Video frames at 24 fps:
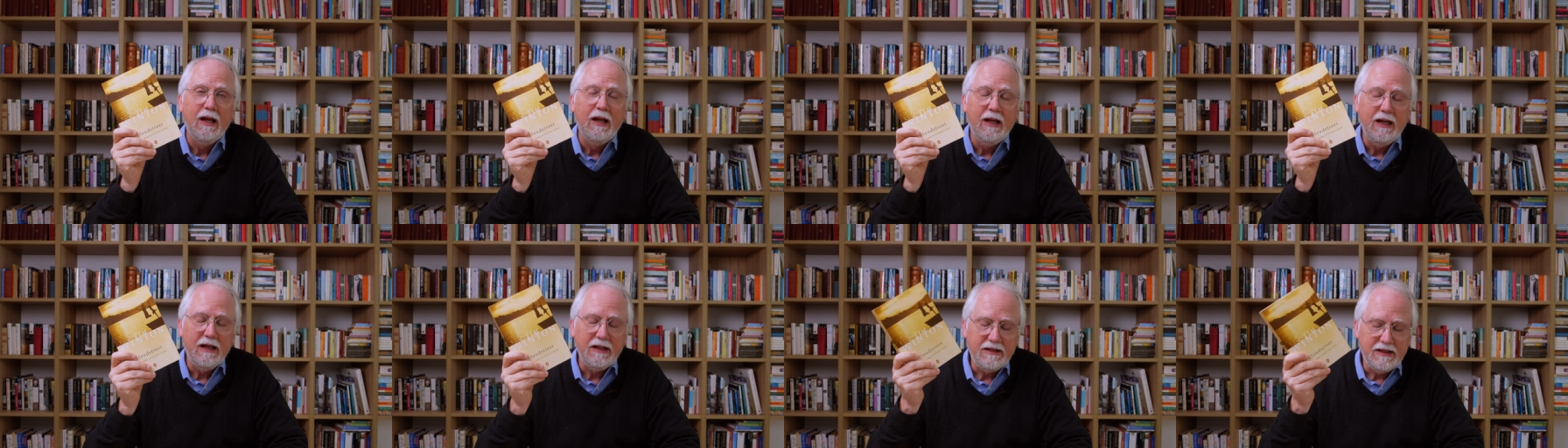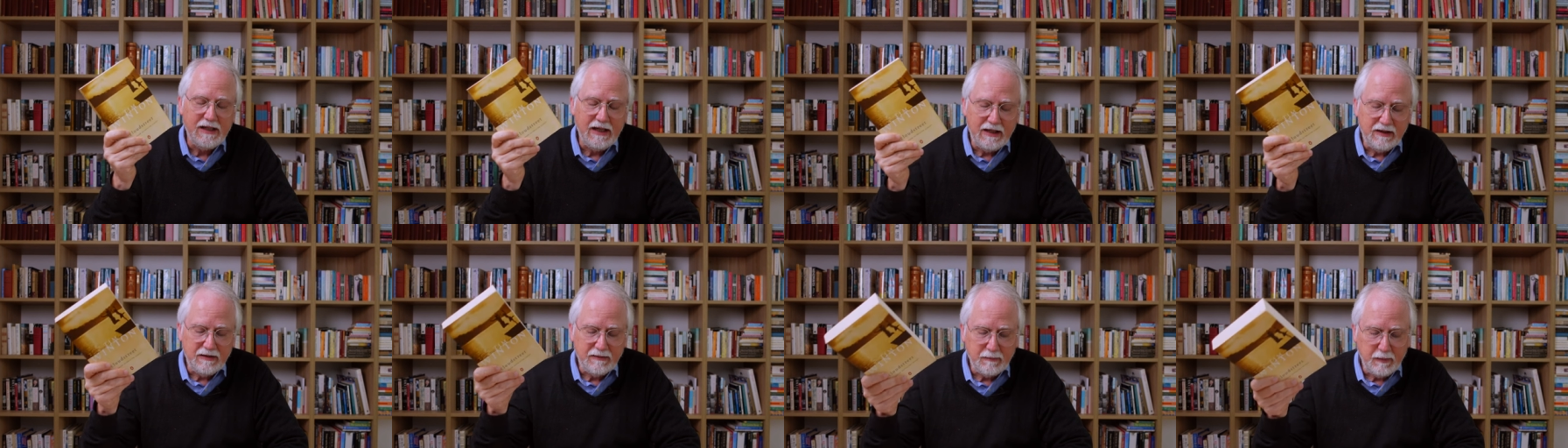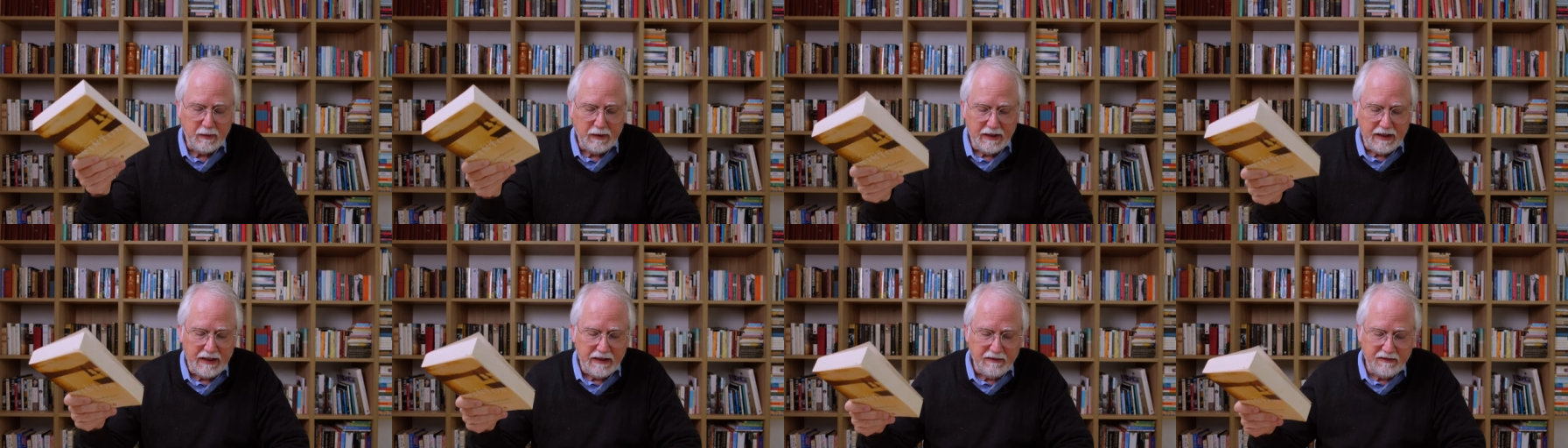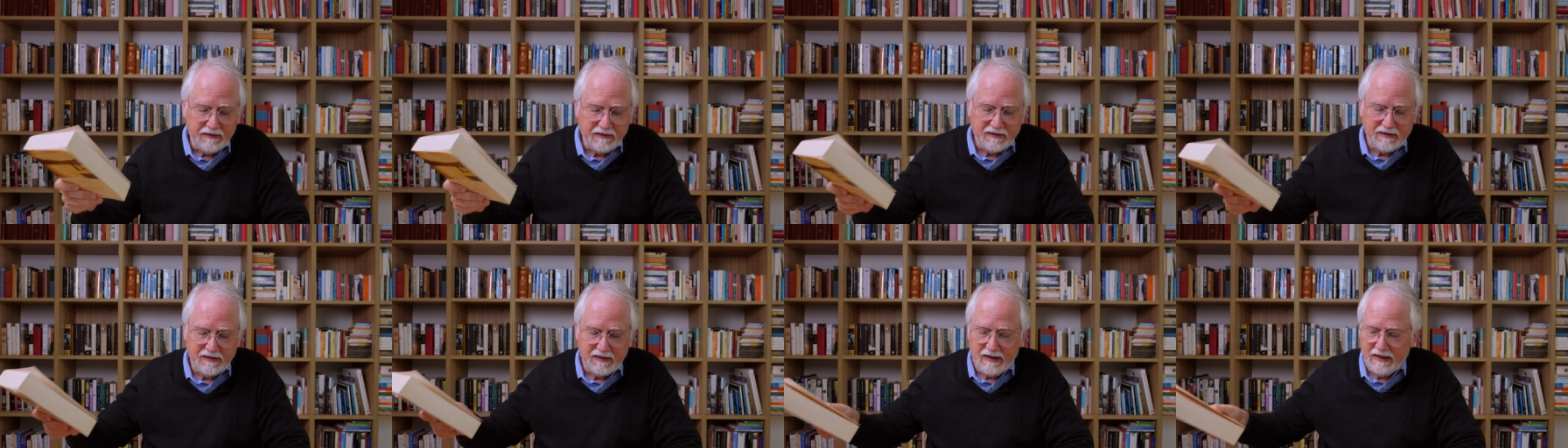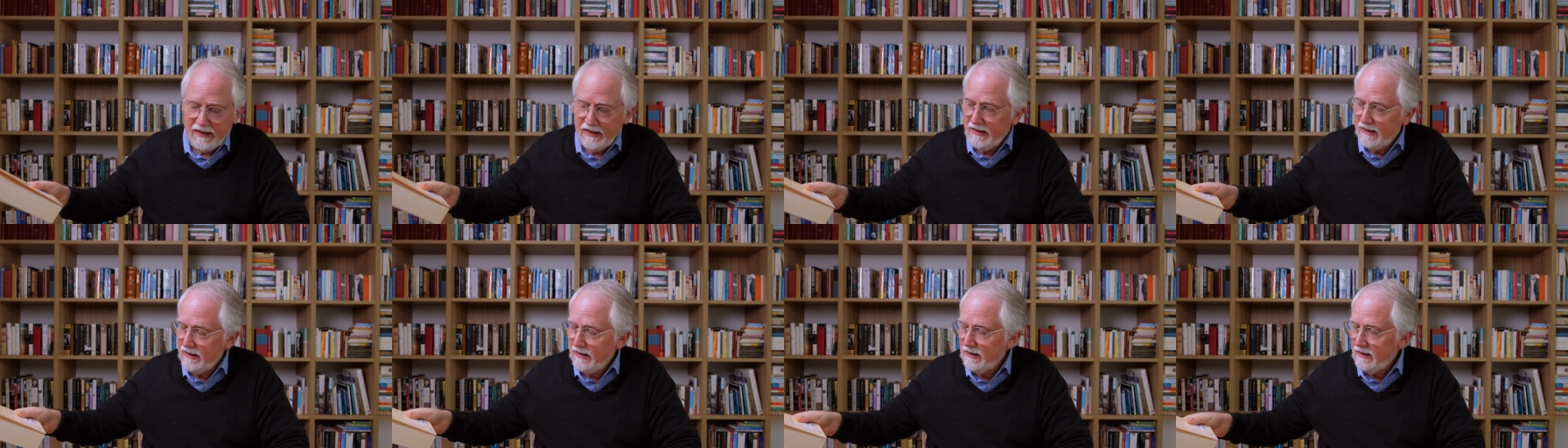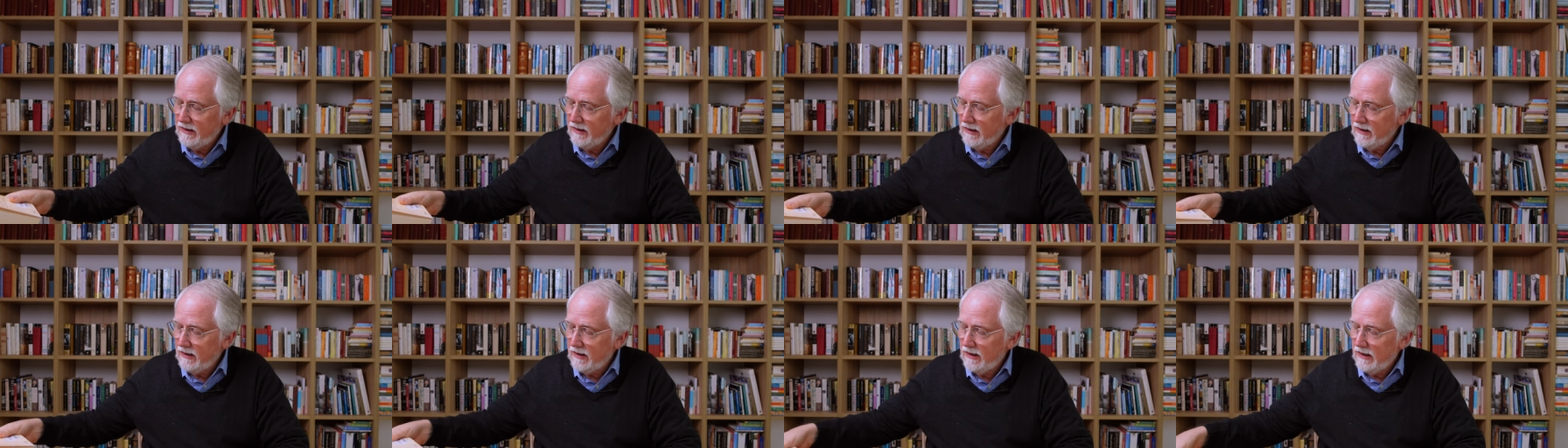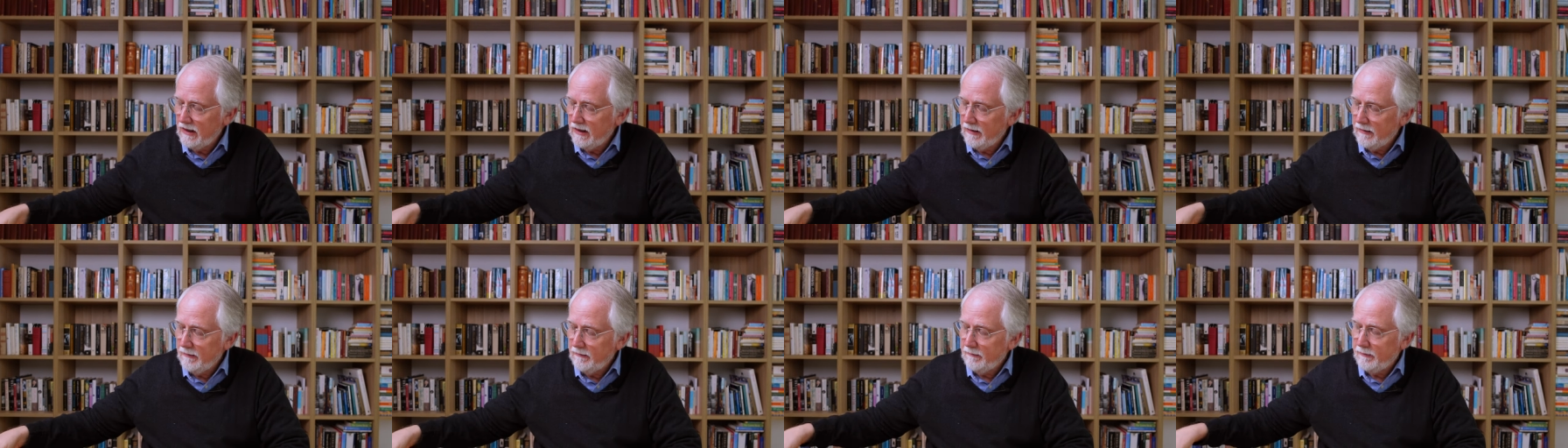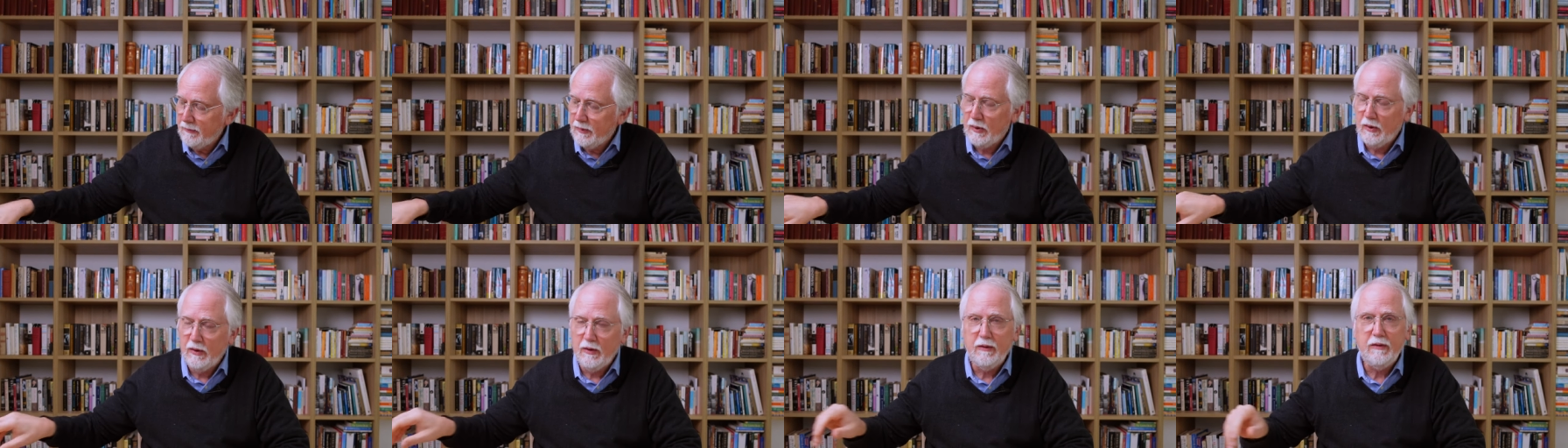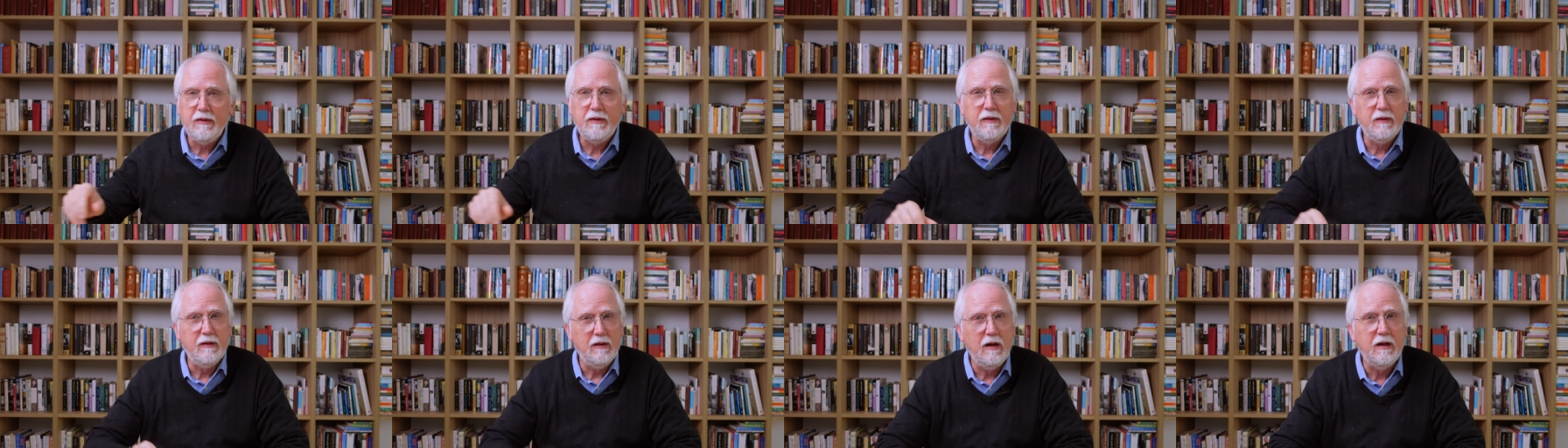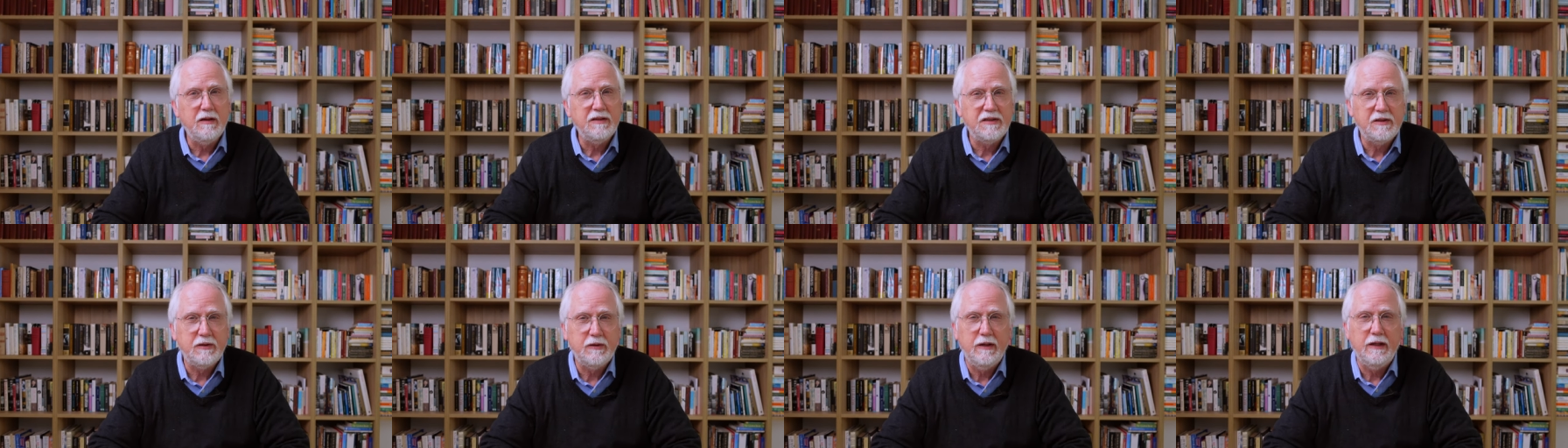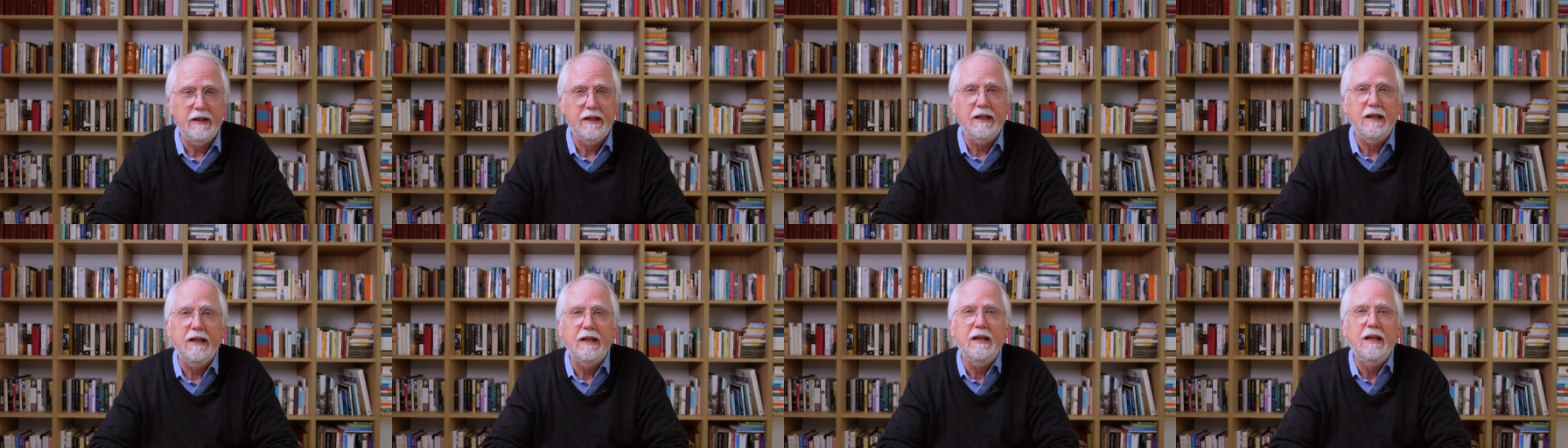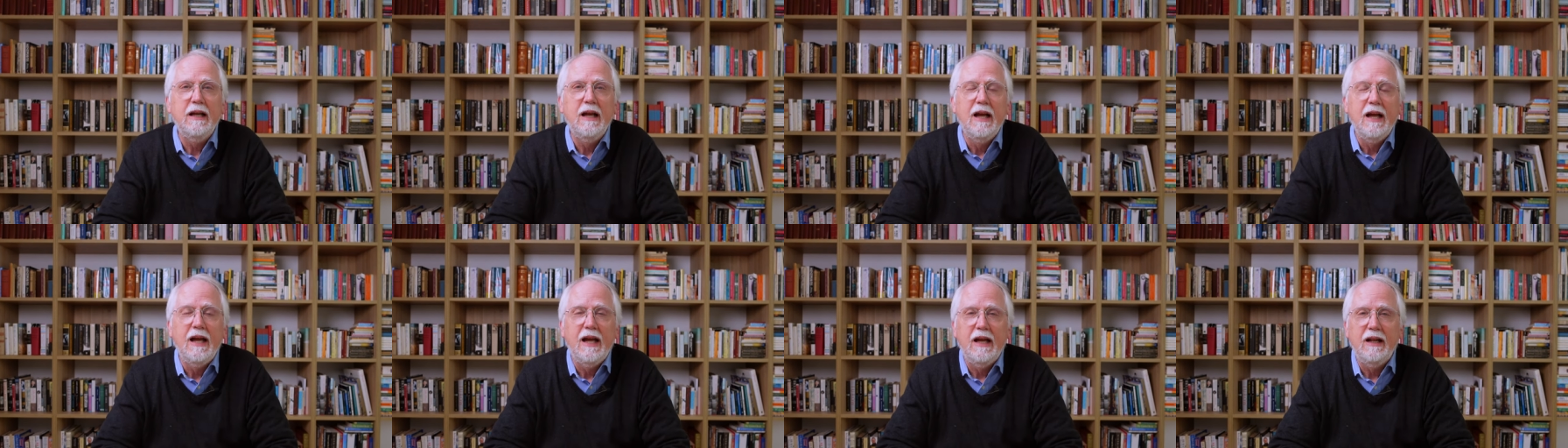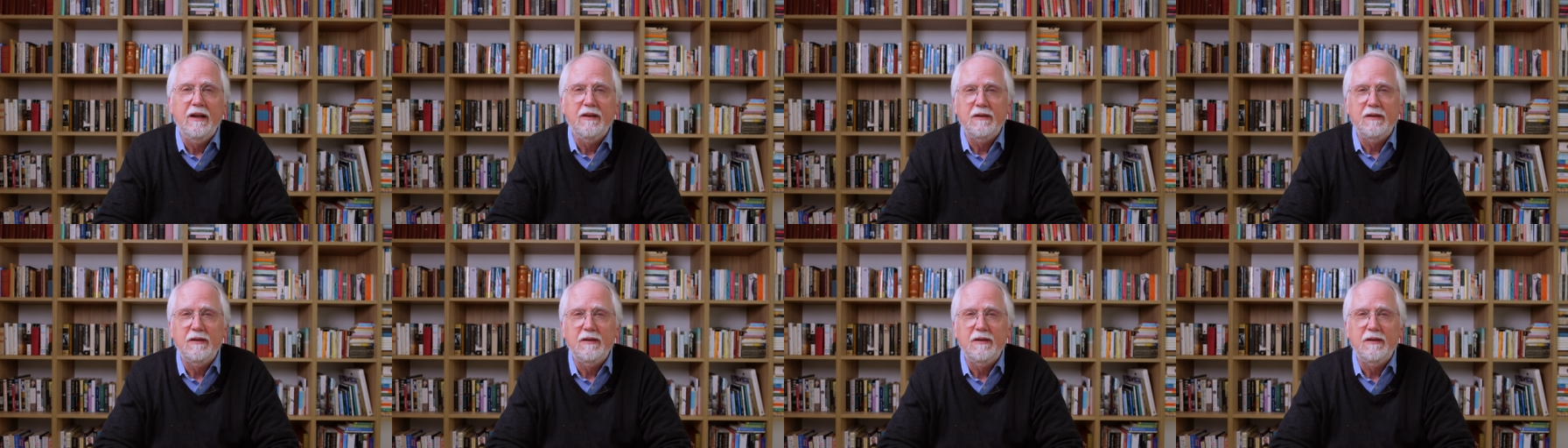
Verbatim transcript: It takes place in um, Perth, Australia, and